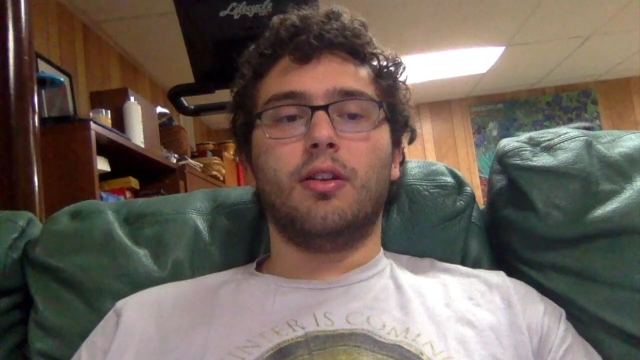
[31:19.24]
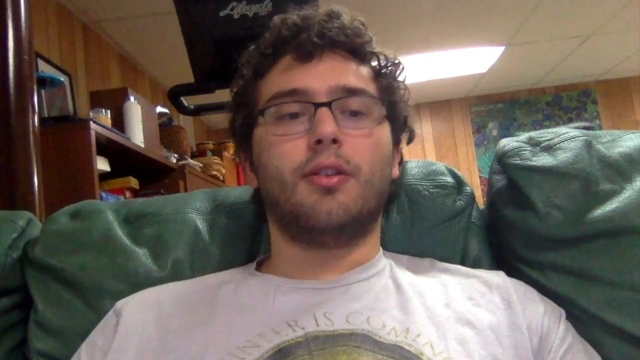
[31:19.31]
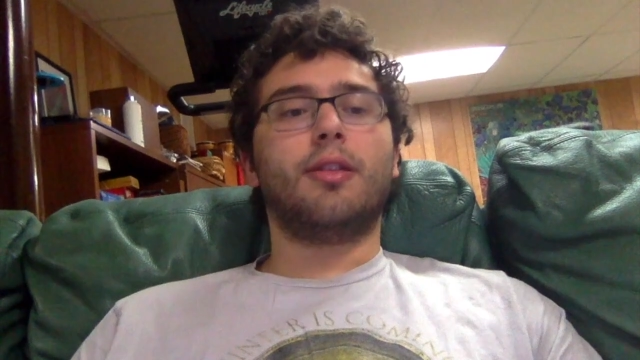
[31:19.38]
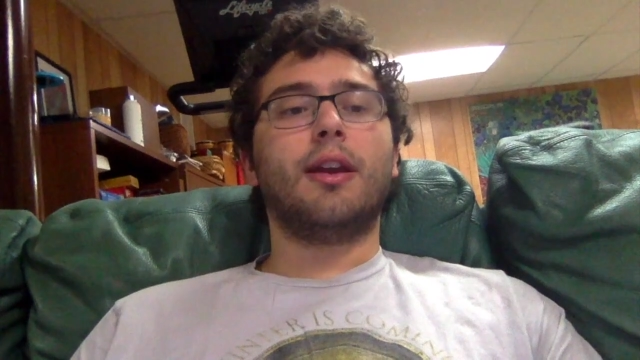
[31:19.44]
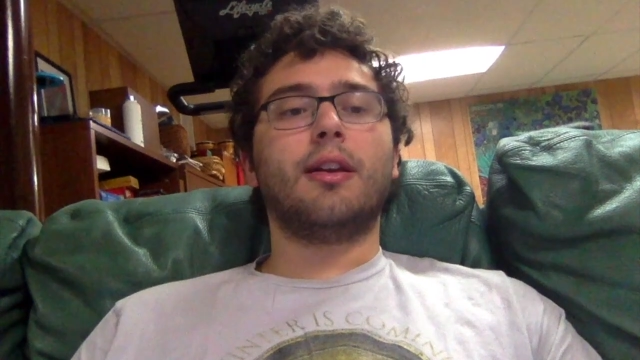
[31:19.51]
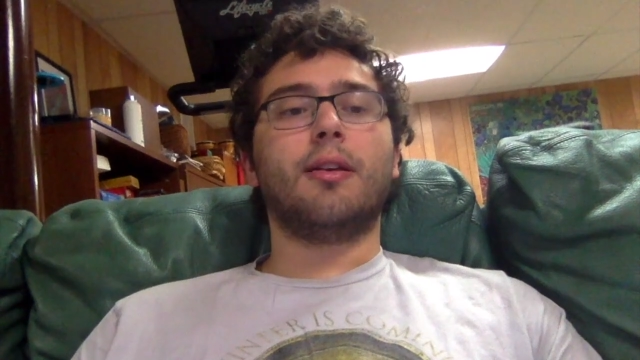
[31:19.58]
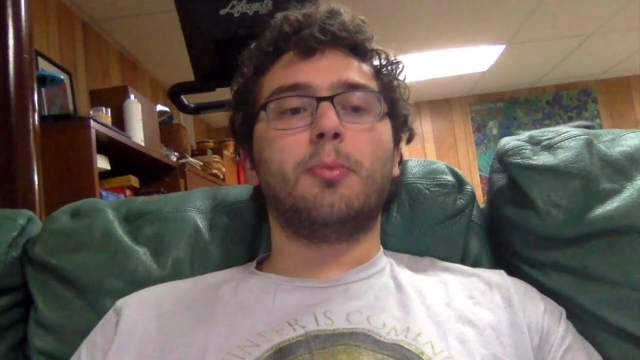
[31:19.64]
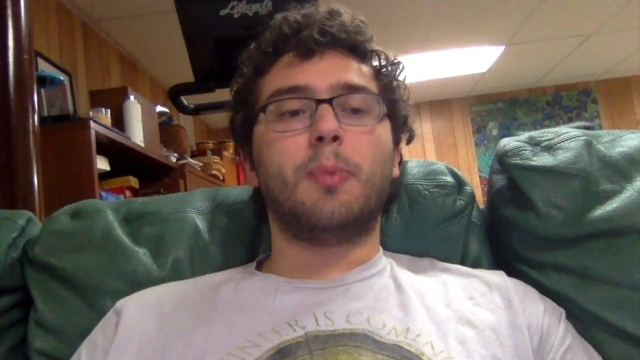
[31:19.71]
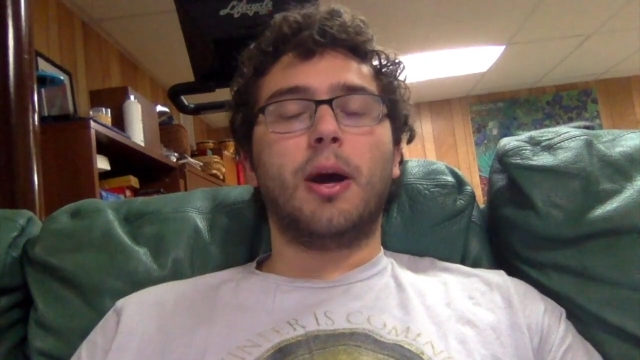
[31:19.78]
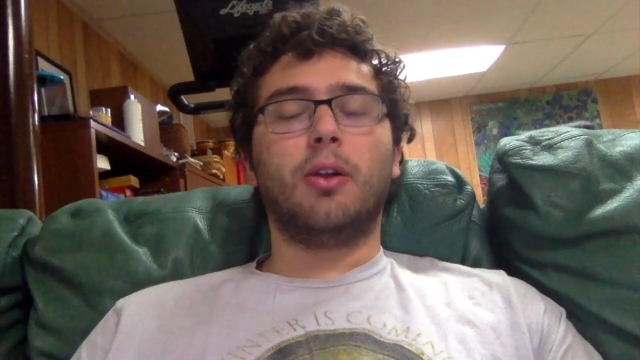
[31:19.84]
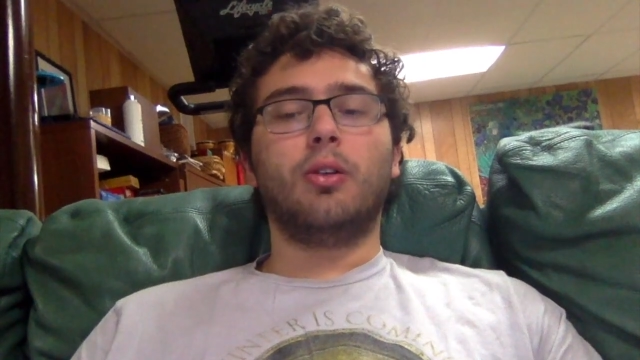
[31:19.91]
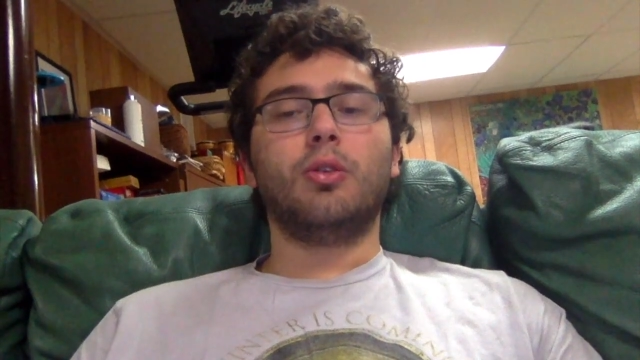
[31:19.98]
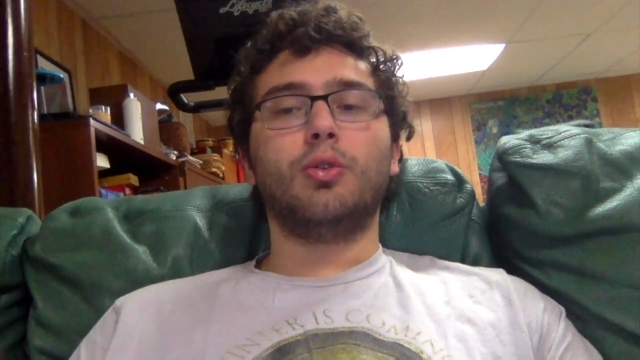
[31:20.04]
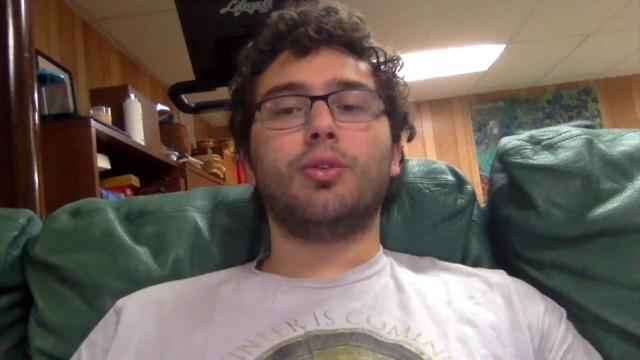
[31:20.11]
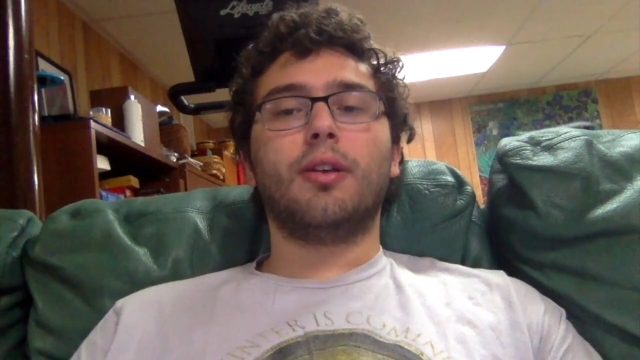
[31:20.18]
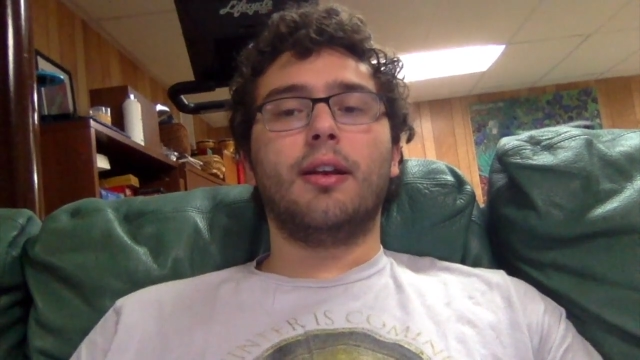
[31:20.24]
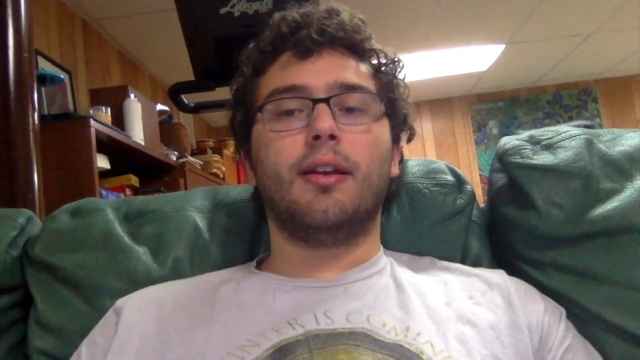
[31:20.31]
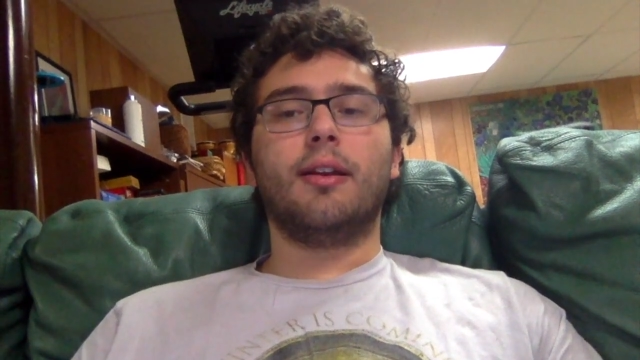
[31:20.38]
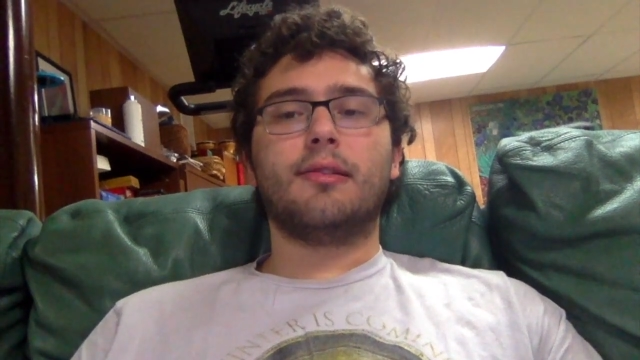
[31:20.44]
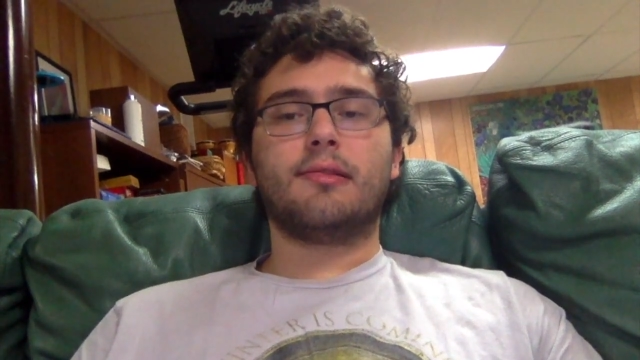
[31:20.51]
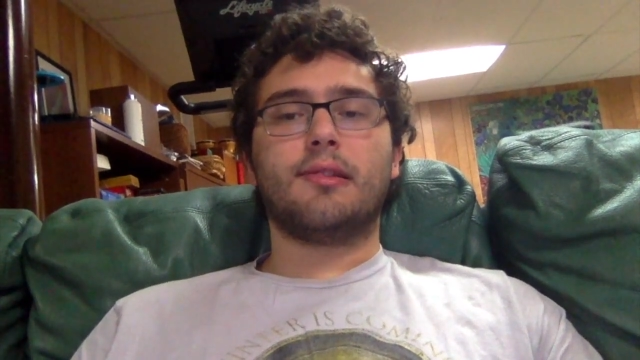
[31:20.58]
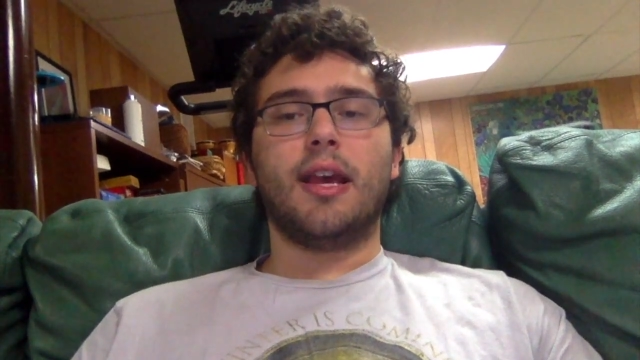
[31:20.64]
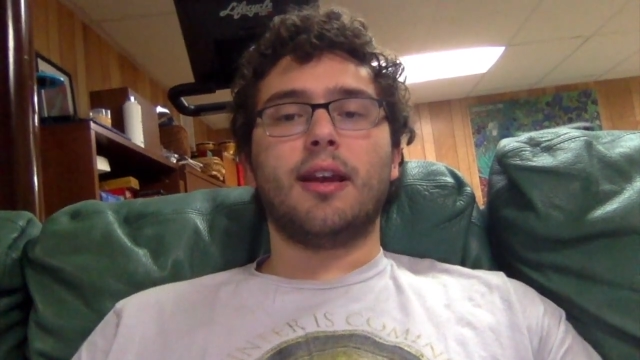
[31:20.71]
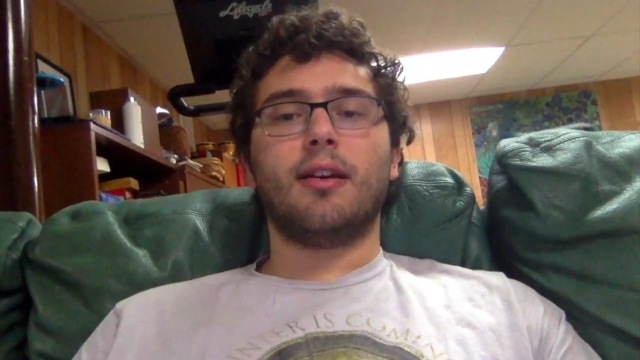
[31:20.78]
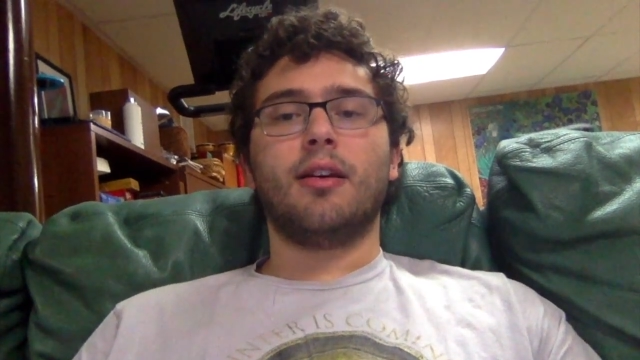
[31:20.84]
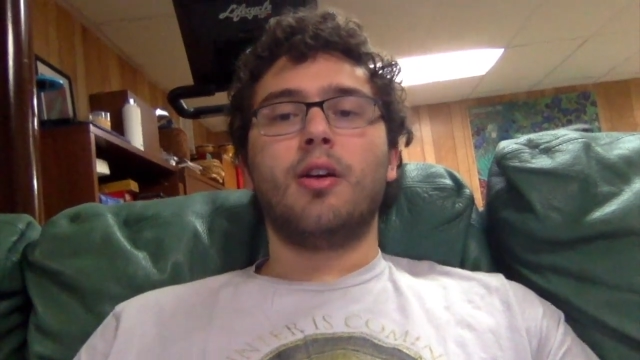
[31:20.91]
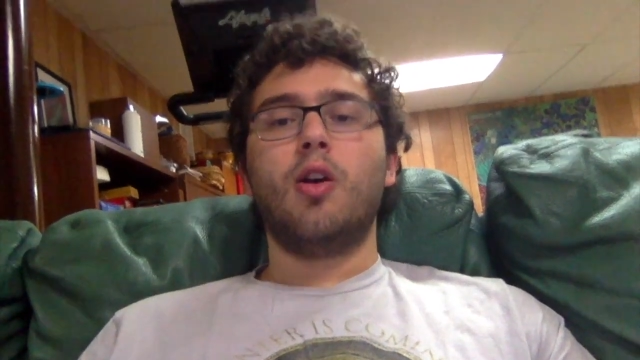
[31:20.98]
think about Luke in his like